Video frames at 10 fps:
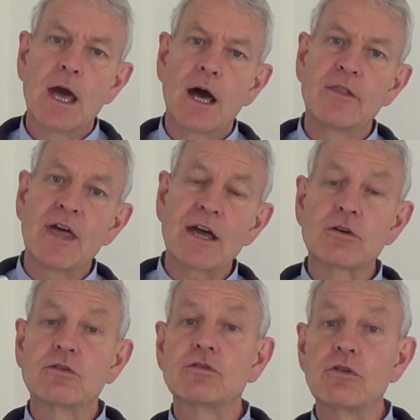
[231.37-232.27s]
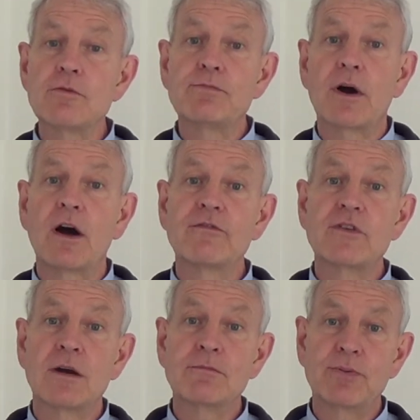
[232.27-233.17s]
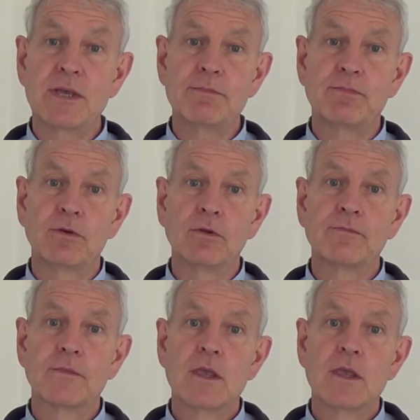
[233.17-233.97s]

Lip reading: And that group of young people